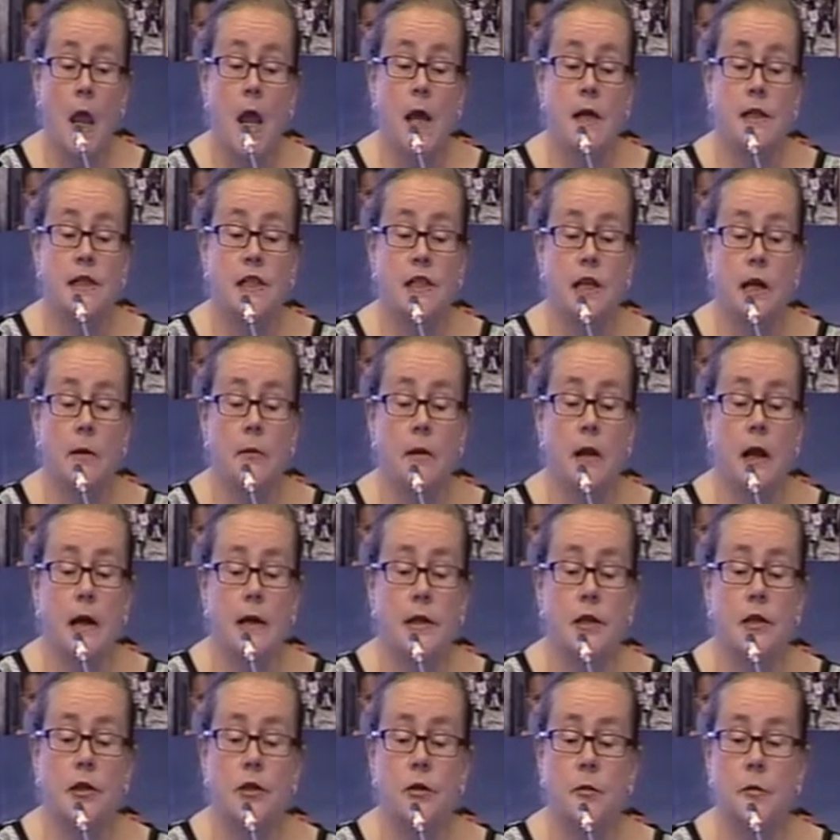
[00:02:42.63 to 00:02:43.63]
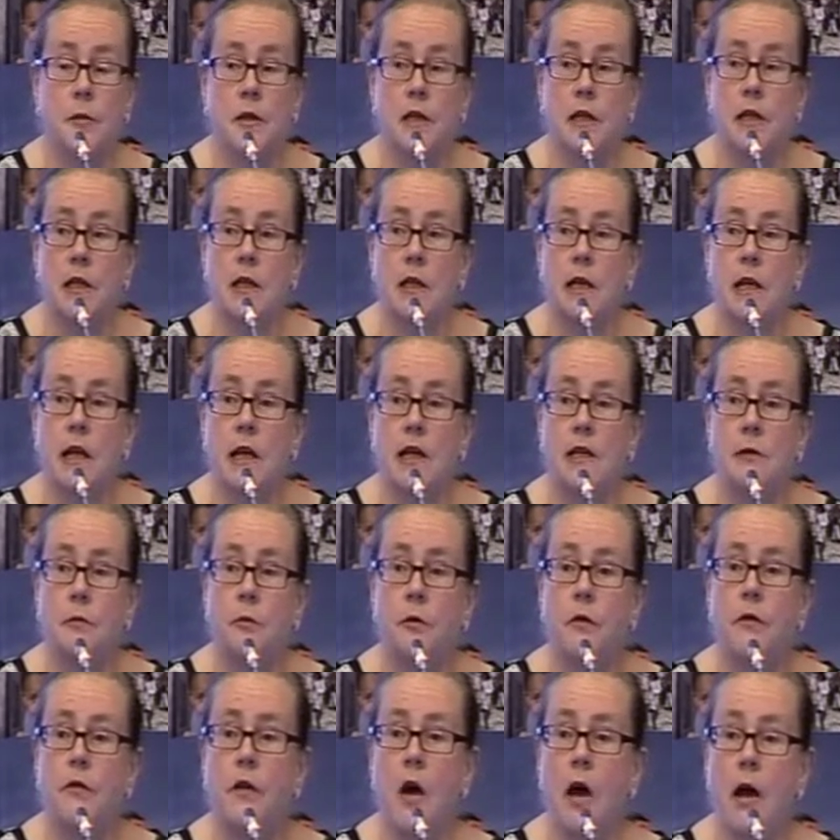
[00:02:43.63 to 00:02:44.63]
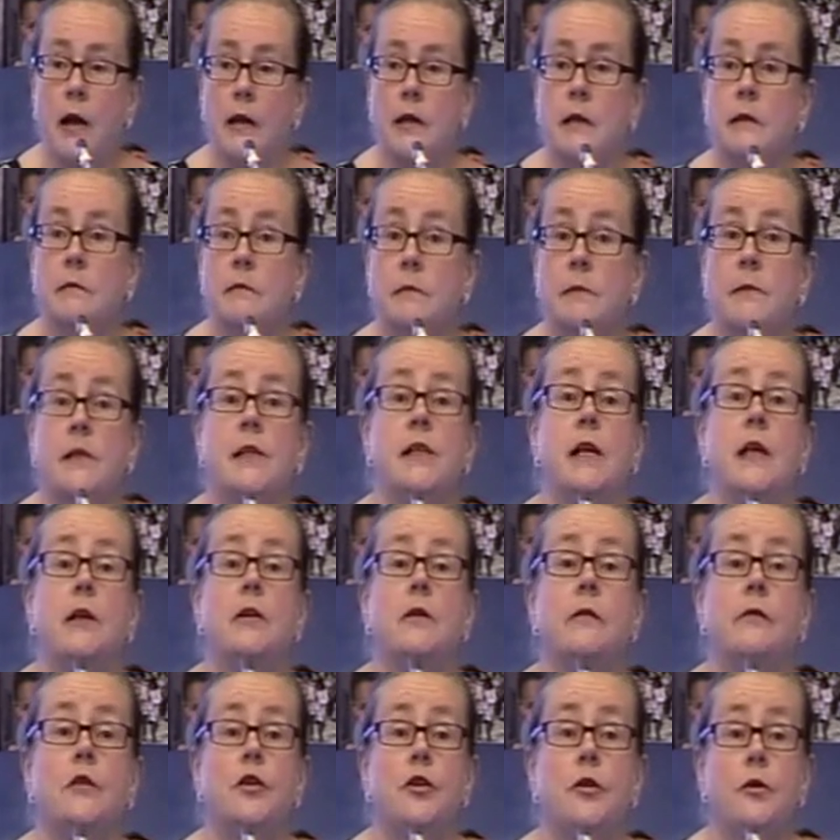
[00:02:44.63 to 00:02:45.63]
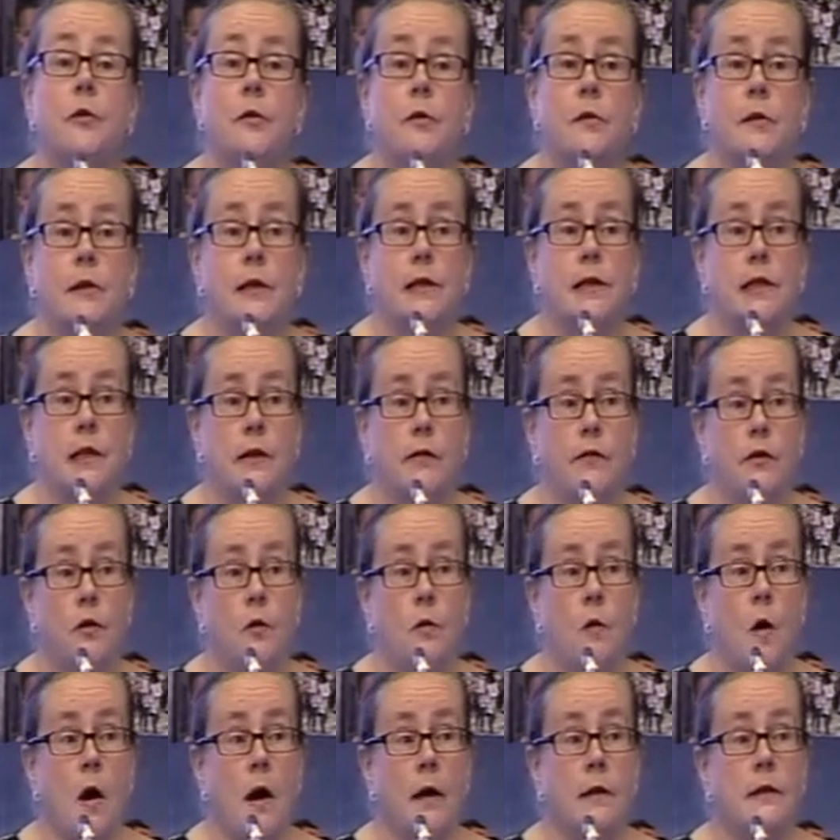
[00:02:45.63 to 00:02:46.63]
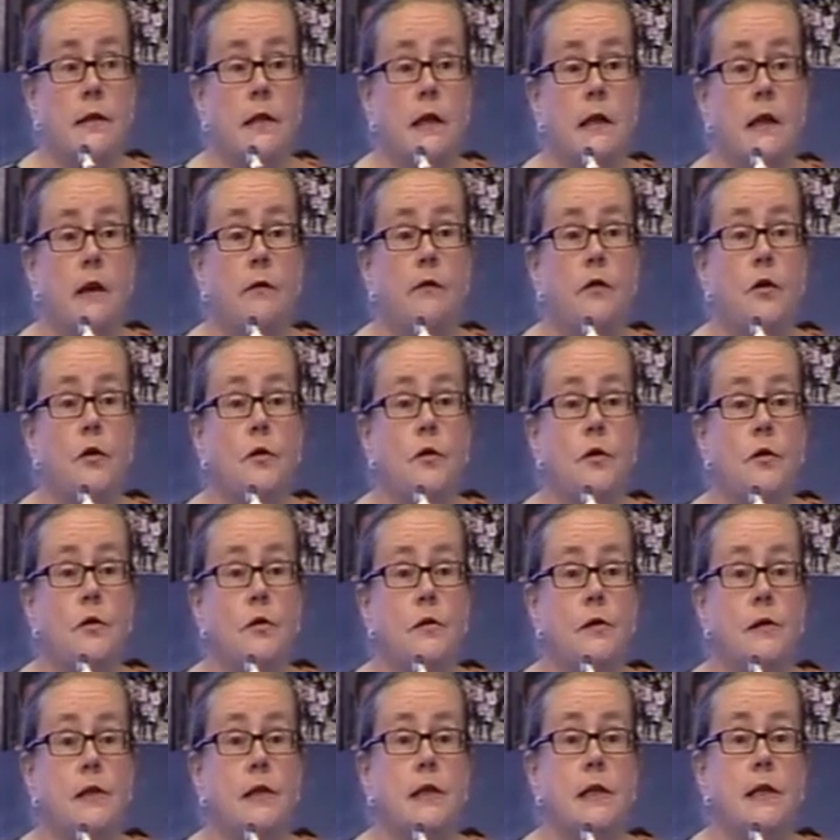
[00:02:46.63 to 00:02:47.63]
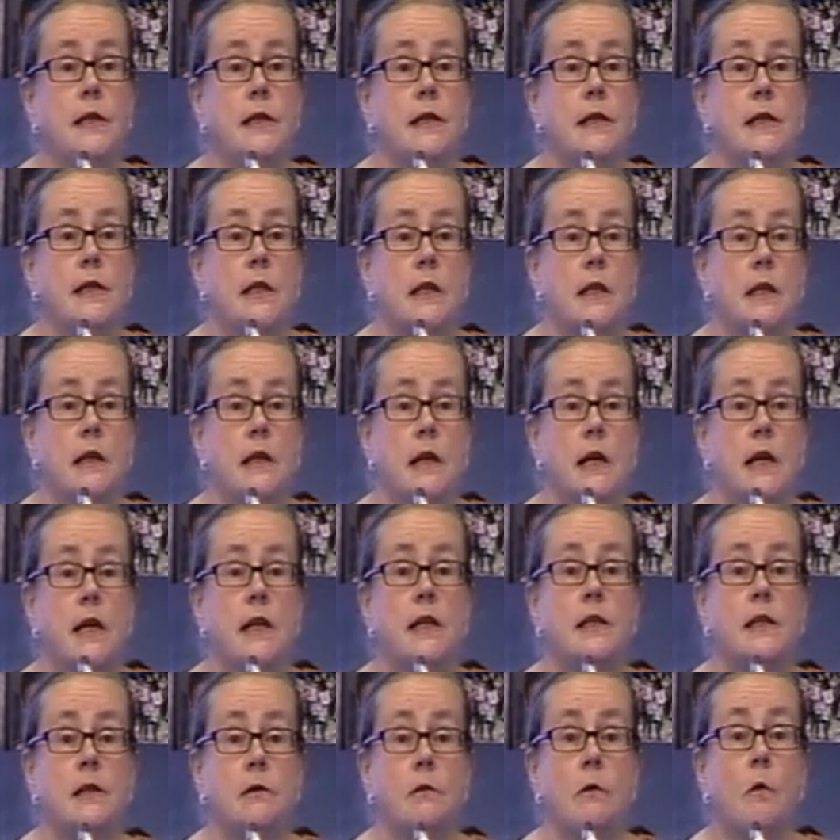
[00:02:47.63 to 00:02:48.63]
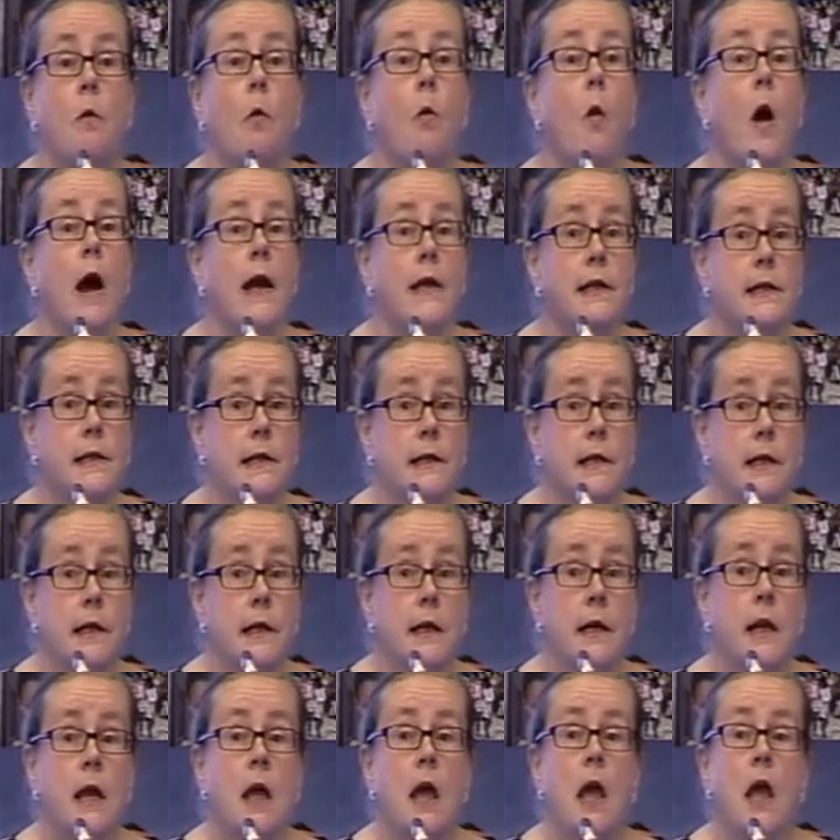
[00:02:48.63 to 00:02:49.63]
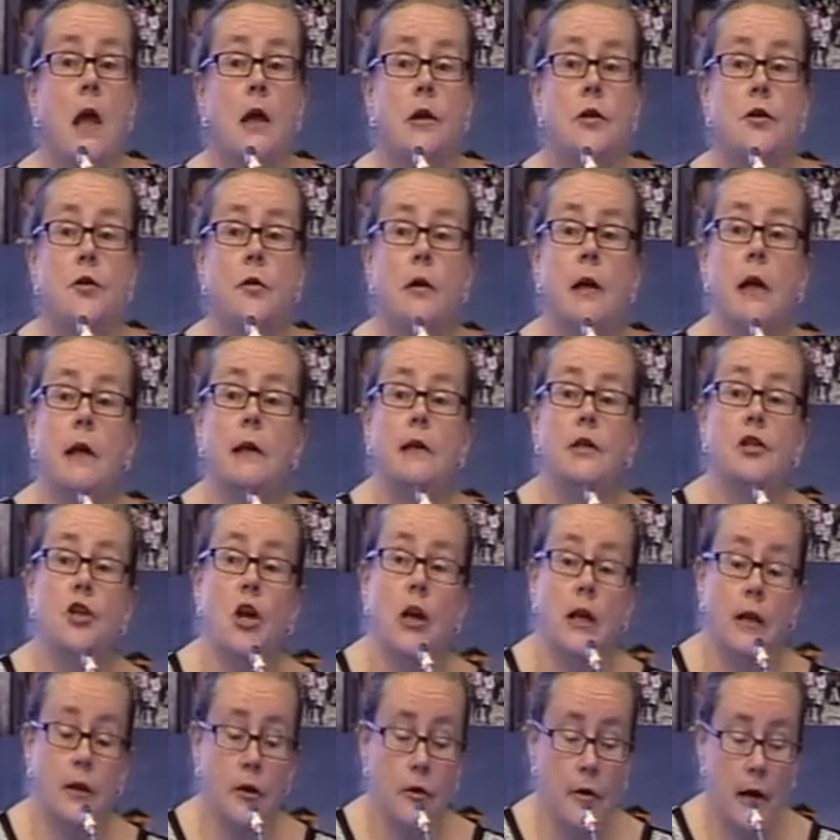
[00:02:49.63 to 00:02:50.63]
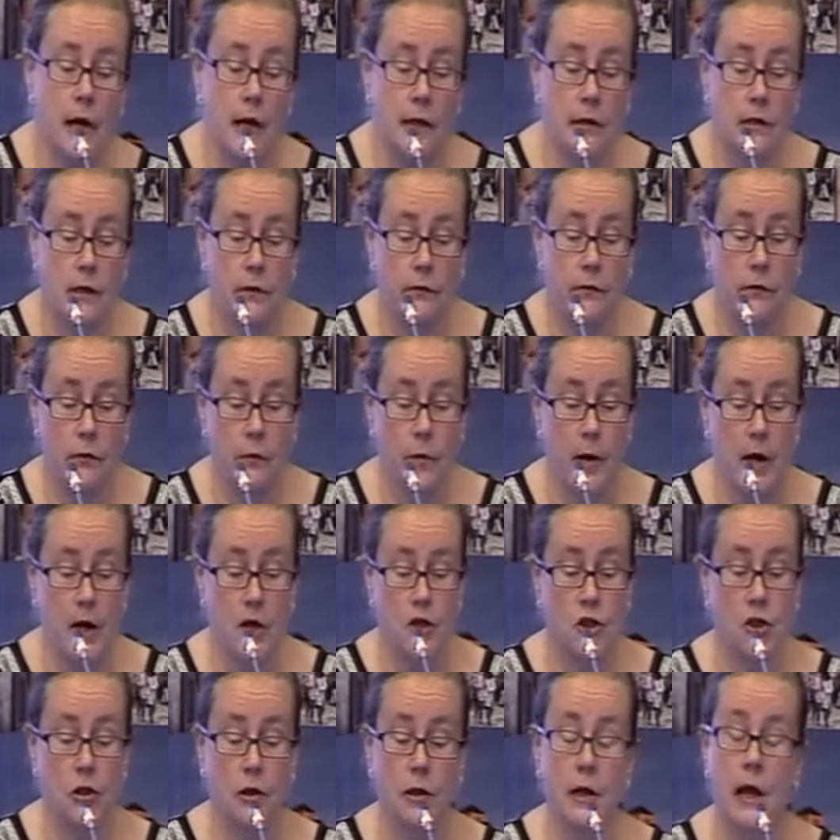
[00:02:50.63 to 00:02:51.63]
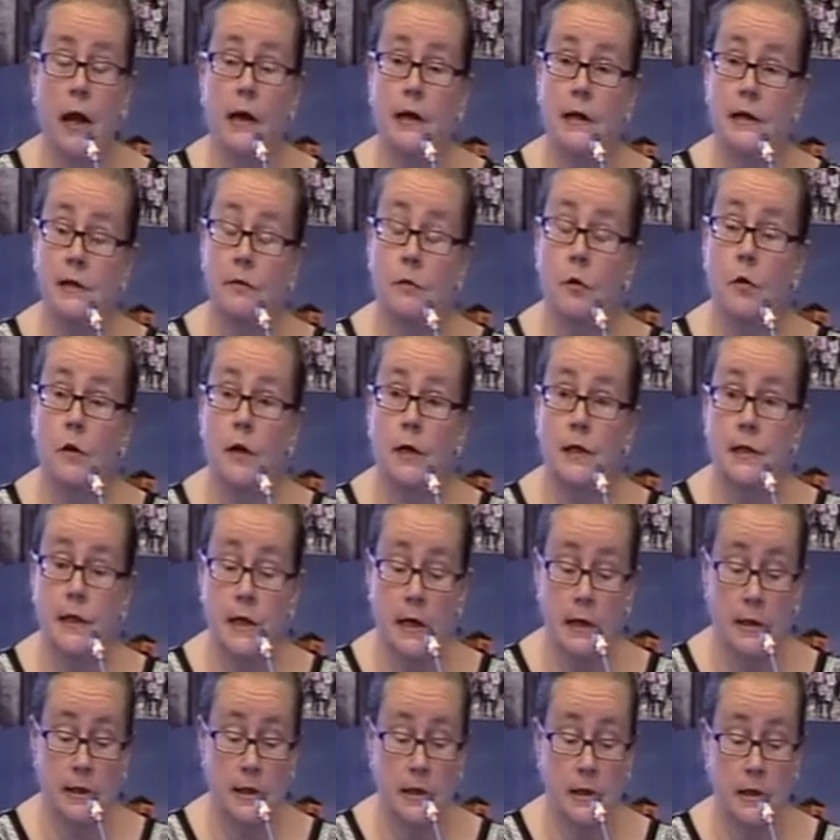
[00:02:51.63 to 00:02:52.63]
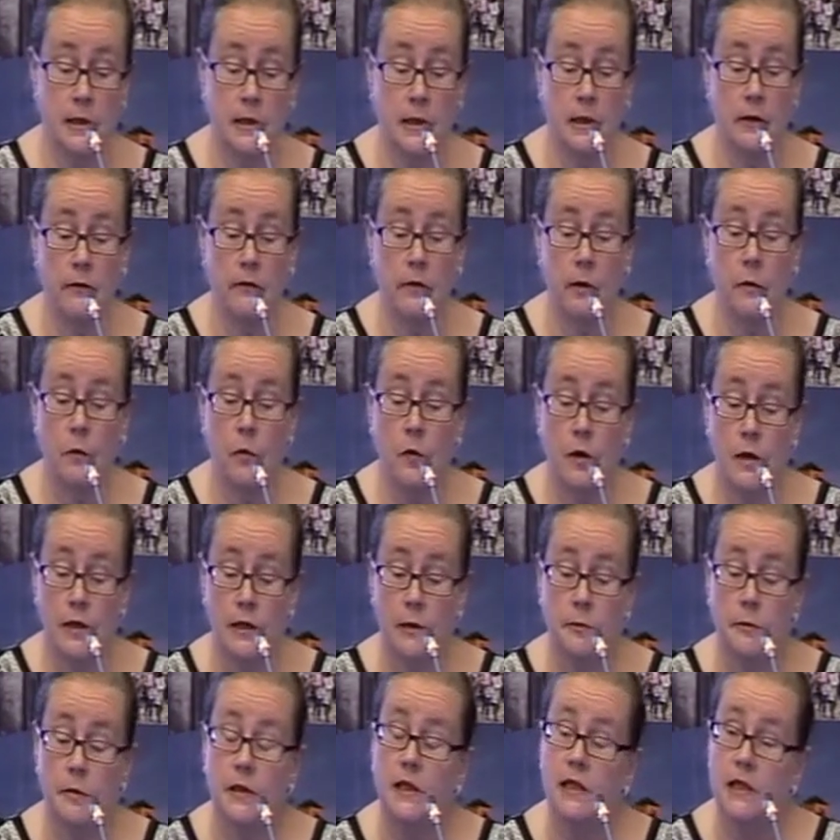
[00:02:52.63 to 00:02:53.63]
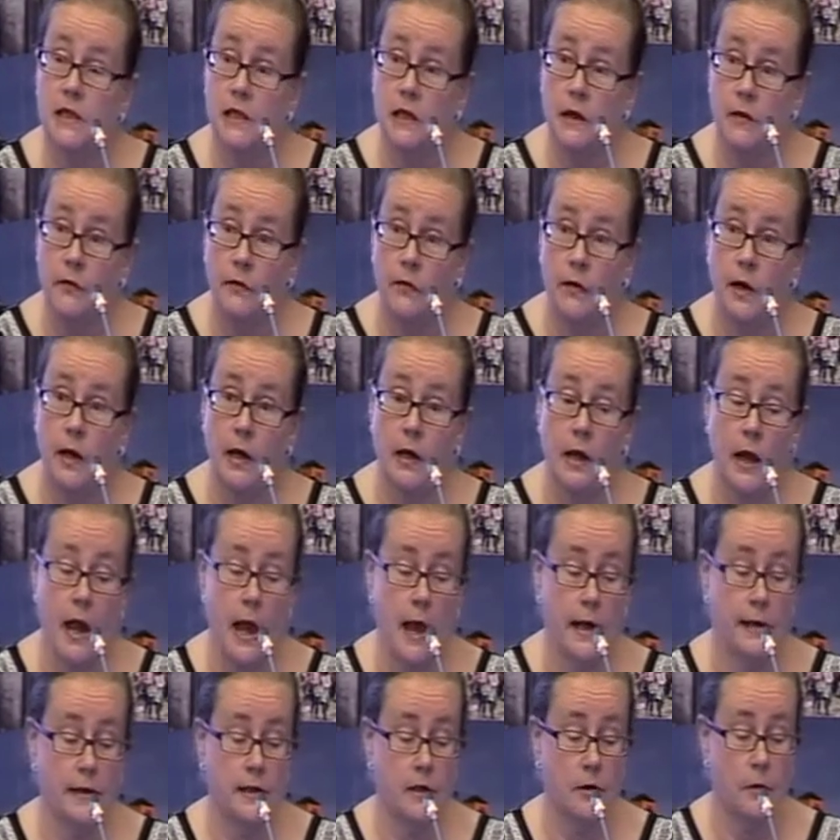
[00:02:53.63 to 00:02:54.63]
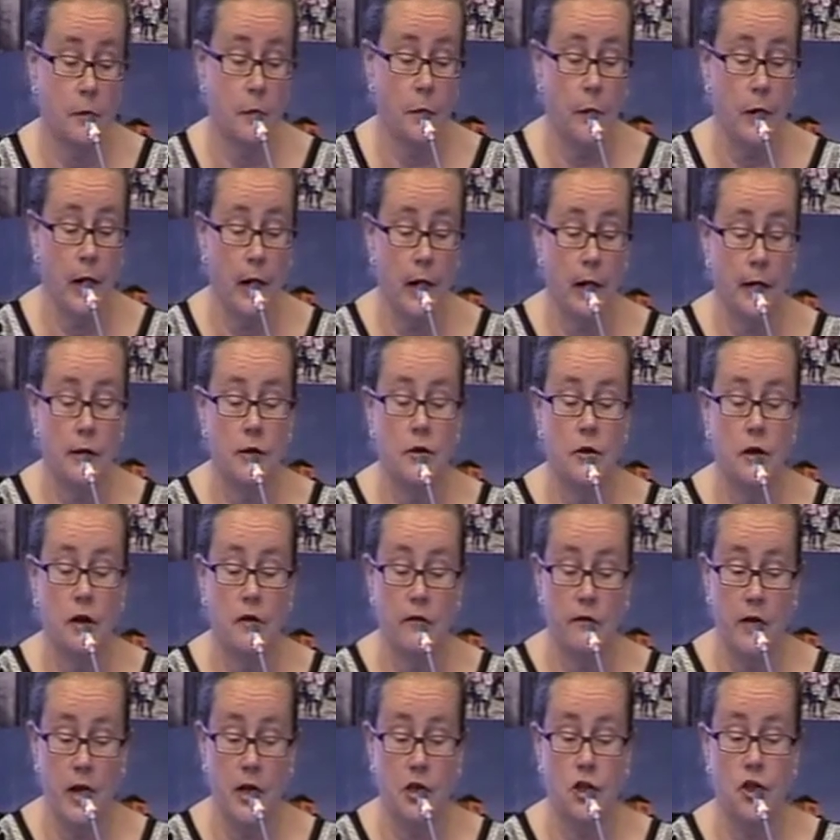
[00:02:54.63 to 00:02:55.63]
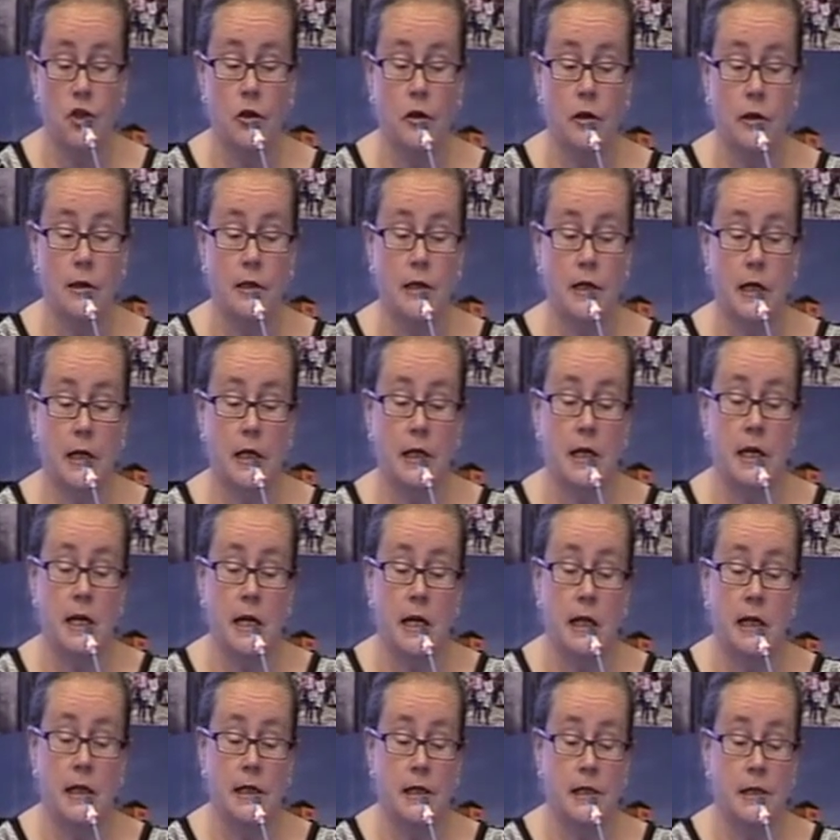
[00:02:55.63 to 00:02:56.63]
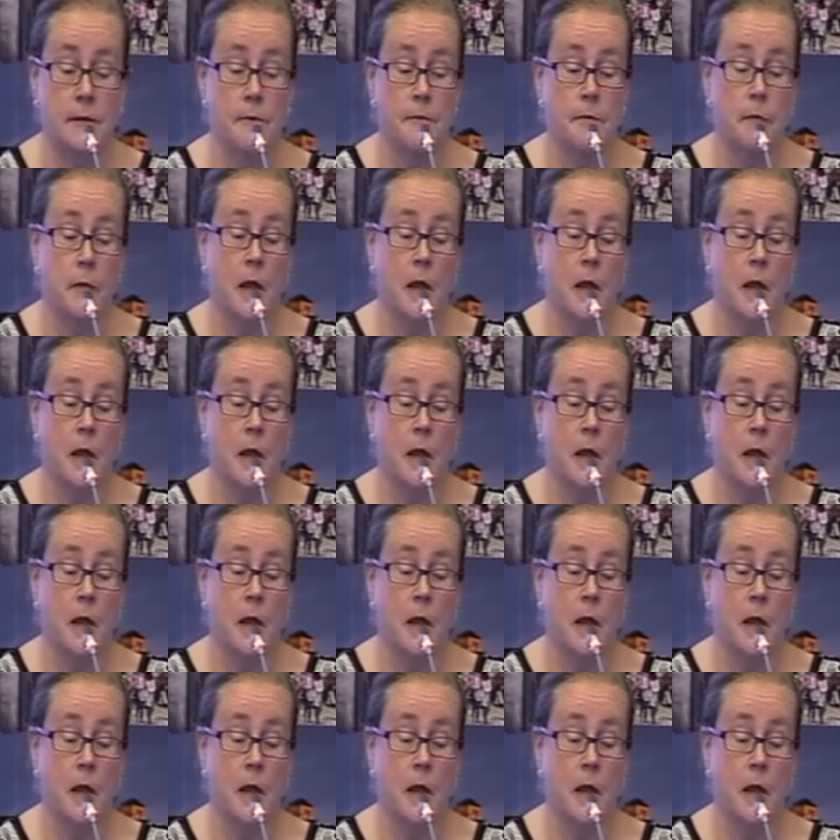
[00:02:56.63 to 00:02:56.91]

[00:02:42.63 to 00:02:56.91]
Stable isotope techniques provide a set of tools, if you want, that if you use these techniques wisely, you can generate information that is more sensitive and more specific as compared to conventional techniques.